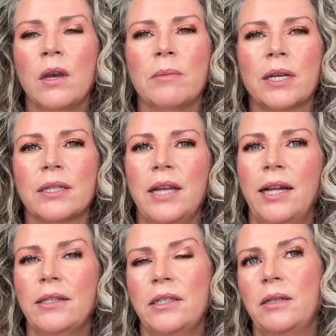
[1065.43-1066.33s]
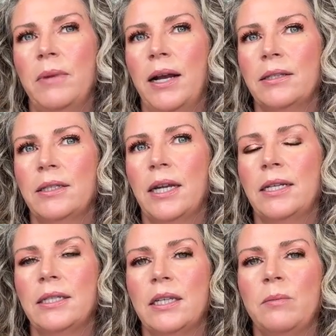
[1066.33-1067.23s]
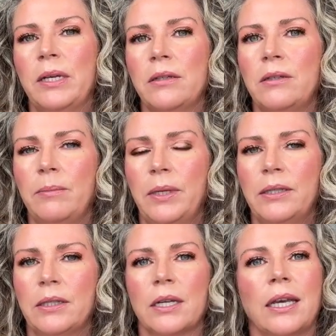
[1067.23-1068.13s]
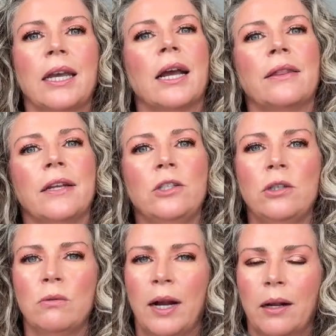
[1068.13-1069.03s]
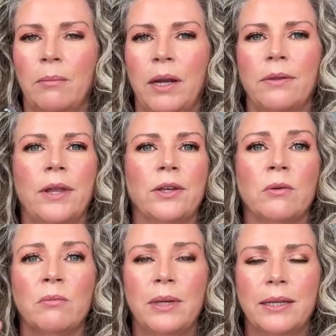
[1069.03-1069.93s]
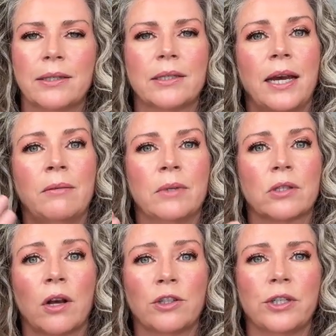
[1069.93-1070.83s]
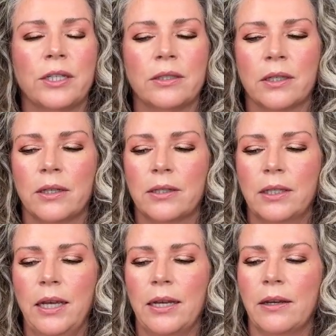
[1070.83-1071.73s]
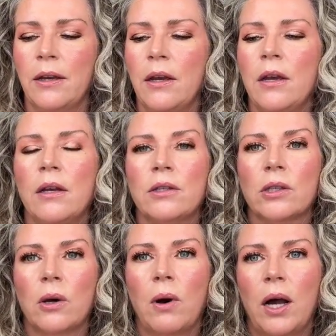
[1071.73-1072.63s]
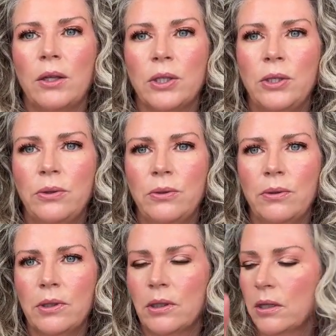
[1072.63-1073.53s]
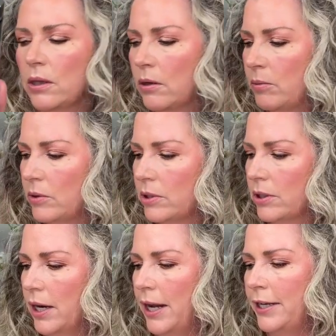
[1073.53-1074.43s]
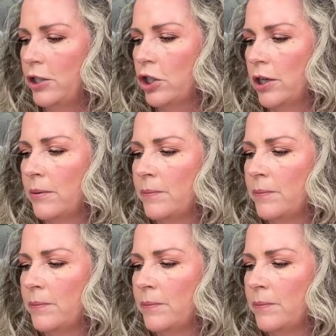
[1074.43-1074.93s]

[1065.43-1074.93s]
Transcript: because that serum has a tendency to be a little bit sticky and they do recommend that you mist and massage it into the skin. So I'll use the Glow Booster H.